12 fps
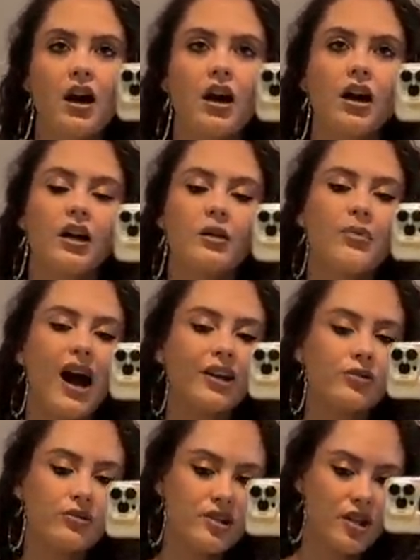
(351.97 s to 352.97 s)
I
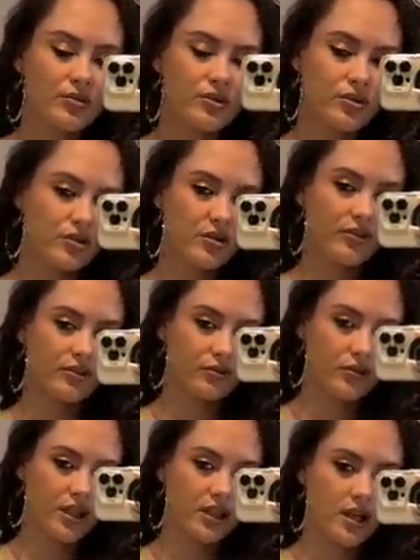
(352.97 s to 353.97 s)
also sort of have
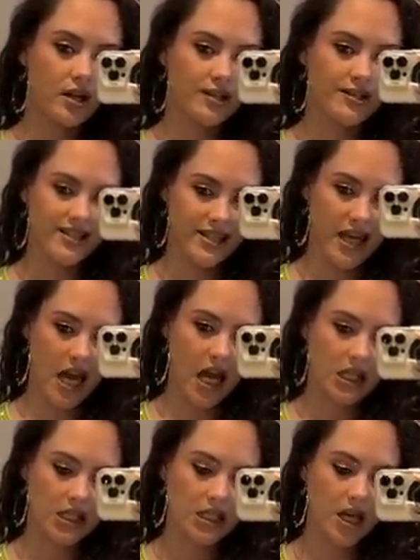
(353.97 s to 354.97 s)
realised
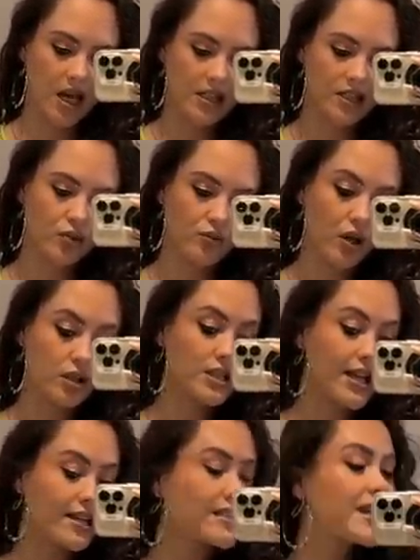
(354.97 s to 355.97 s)
that I do not
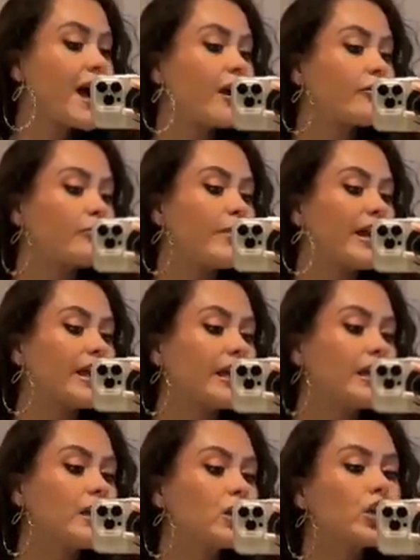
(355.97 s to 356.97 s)
tend to have
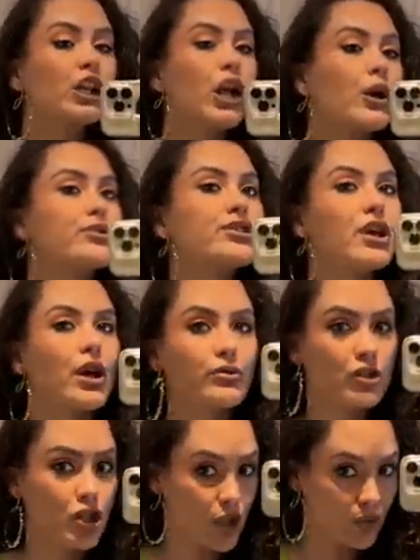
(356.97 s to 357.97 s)
many closed toe
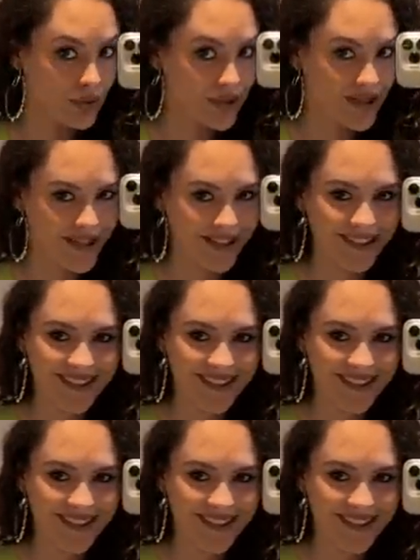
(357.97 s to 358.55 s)
shoes